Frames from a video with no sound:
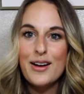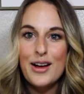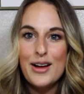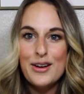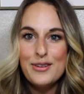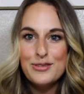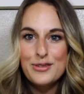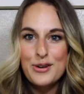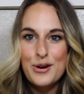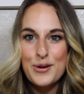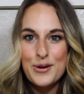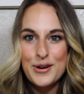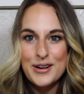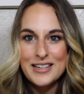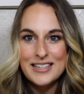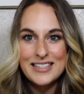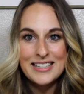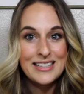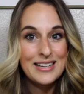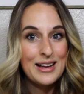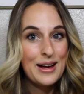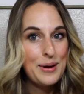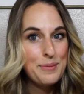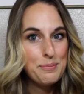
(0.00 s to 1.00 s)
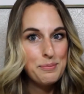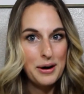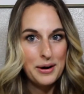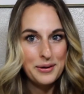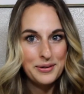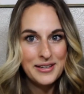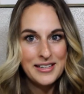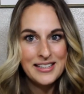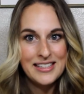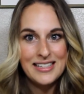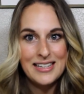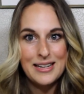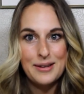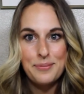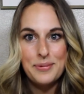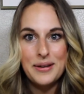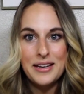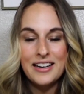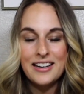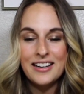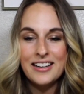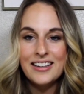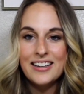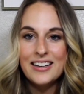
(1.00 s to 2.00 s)
Of course, a bonus tip
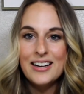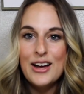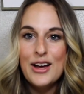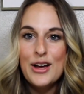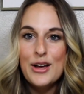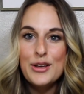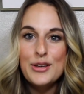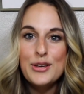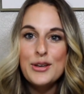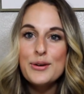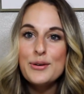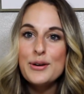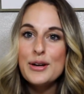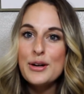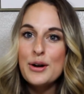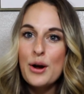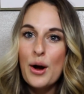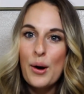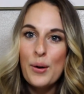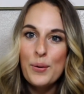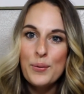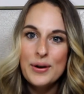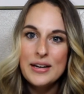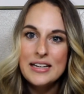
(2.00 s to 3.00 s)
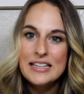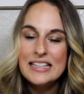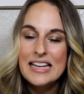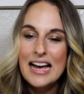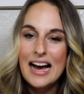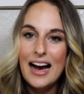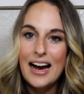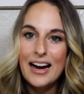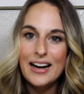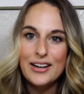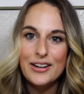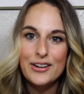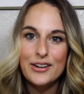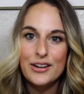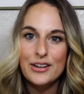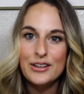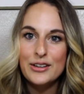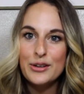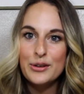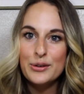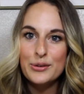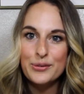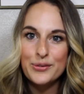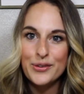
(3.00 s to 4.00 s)
here, you can always hire a
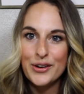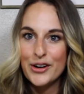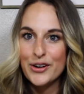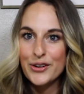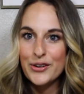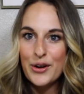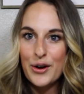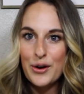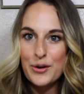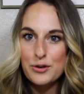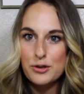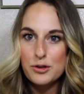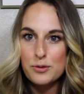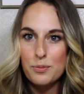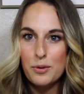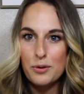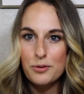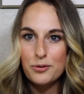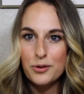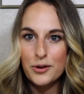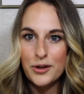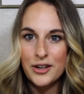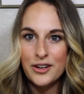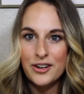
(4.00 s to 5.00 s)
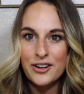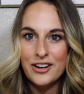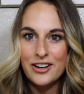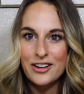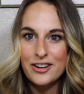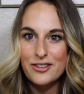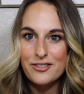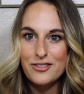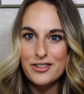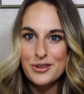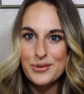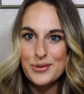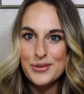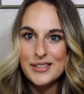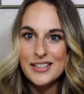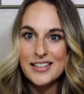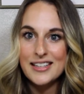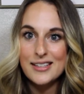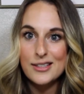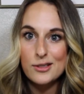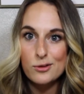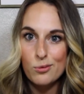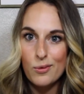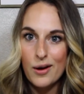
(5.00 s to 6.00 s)
career coach before your interviews
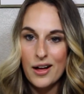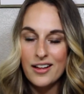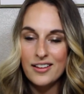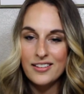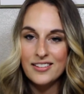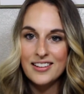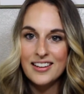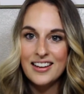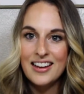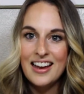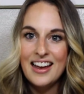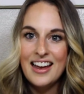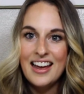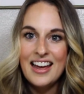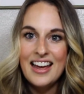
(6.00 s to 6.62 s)
as well.